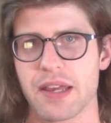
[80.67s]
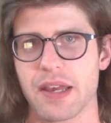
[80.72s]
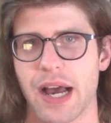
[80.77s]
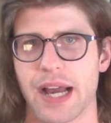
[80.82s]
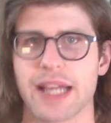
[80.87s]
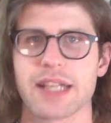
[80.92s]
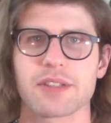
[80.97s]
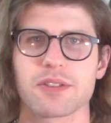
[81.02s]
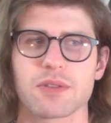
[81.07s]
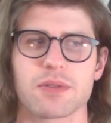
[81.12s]

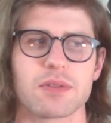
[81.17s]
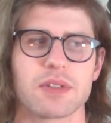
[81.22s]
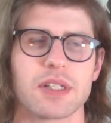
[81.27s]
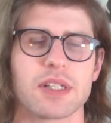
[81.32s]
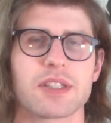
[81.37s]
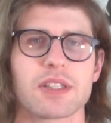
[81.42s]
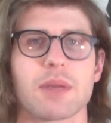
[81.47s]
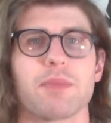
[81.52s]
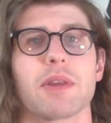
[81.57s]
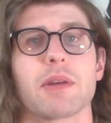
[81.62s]
I guess
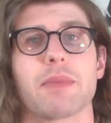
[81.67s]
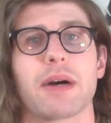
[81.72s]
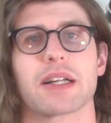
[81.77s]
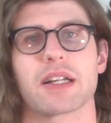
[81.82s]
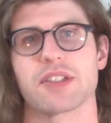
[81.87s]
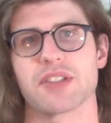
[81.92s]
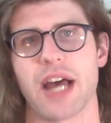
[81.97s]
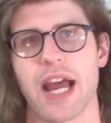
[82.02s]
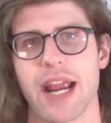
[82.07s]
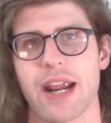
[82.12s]
it's simply my
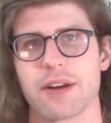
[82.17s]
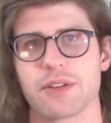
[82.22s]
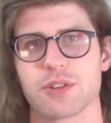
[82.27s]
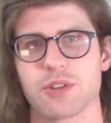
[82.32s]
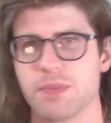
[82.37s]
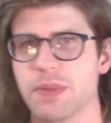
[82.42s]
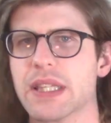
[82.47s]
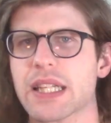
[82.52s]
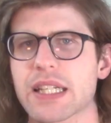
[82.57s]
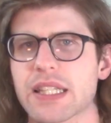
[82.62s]
desire
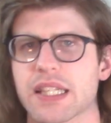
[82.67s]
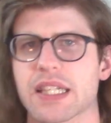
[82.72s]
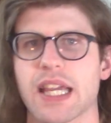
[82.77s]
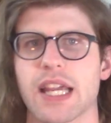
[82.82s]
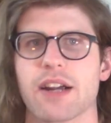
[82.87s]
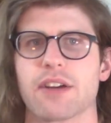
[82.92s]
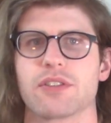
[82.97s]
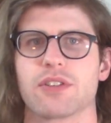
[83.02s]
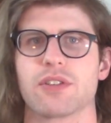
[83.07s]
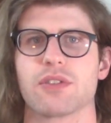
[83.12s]
to be like the
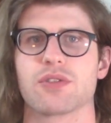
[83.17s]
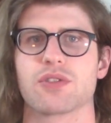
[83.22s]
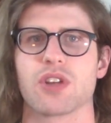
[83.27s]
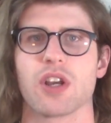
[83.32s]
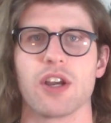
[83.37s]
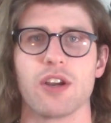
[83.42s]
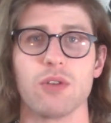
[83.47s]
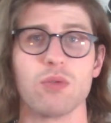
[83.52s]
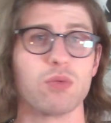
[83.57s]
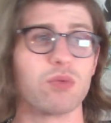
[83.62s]
characters
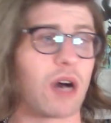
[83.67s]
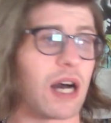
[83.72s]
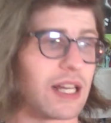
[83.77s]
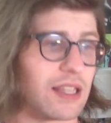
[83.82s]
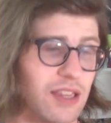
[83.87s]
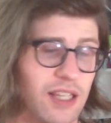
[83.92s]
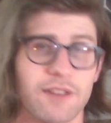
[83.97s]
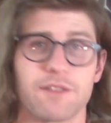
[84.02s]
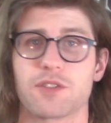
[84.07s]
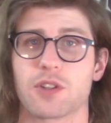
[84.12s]
who I
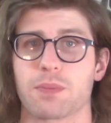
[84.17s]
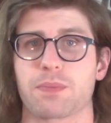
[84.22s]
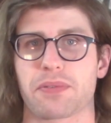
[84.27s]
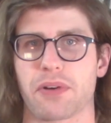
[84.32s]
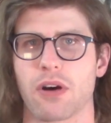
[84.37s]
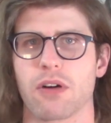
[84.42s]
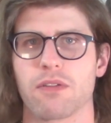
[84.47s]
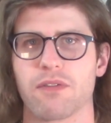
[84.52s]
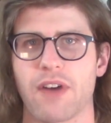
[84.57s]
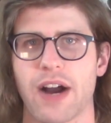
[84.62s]
love to
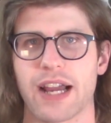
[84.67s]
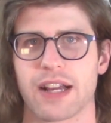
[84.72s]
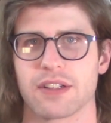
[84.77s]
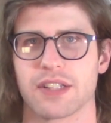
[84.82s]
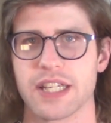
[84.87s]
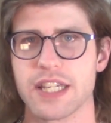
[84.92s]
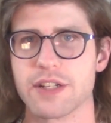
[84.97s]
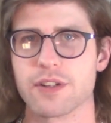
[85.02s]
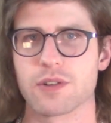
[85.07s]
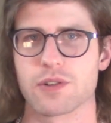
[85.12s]
profile
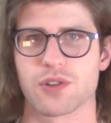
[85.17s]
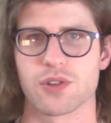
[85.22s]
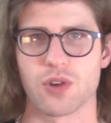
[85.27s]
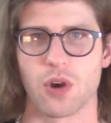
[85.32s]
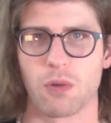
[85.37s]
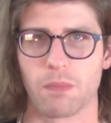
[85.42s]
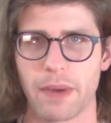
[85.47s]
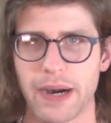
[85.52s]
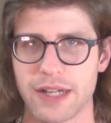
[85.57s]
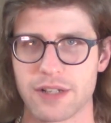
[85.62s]
here
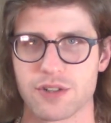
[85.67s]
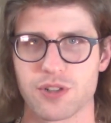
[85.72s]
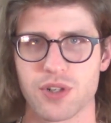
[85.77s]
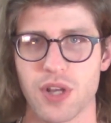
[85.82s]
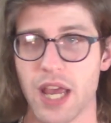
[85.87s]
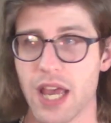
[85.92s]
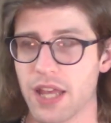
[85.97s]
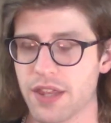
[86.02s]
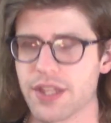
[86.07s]
so much,